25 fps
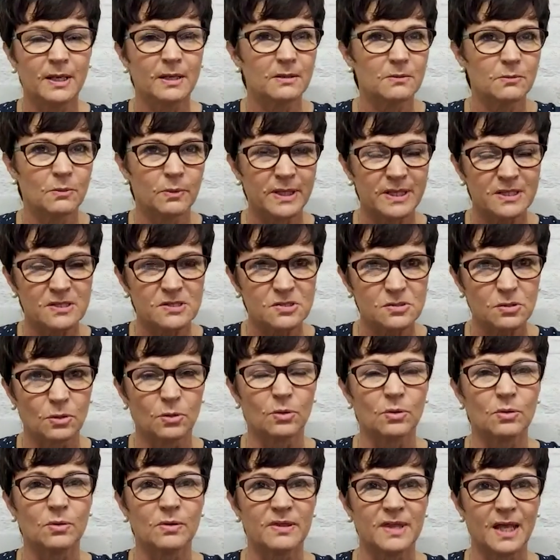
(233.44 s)
We
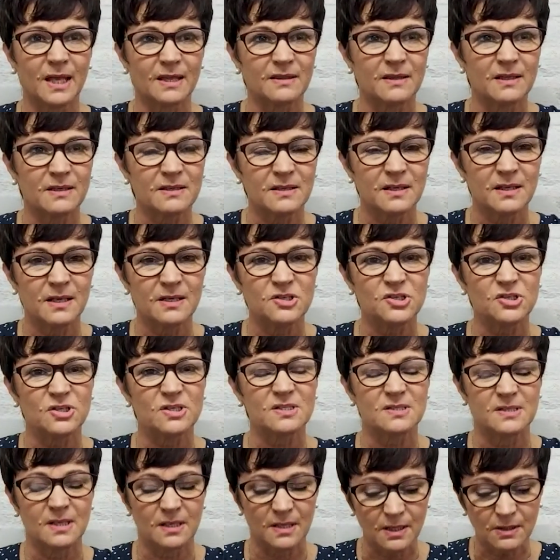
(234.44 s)
saw that the
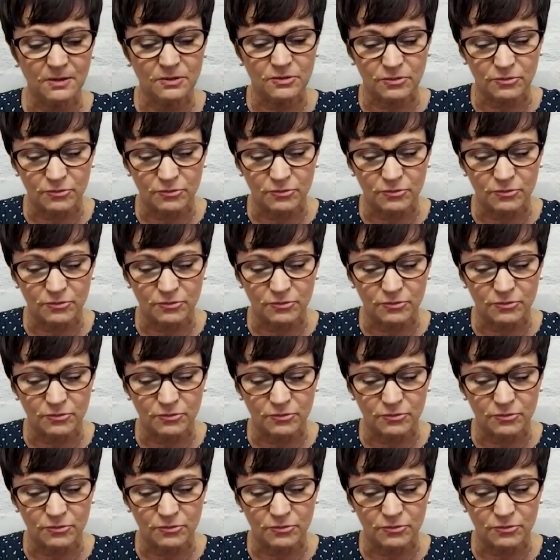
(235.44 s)
teachers didn't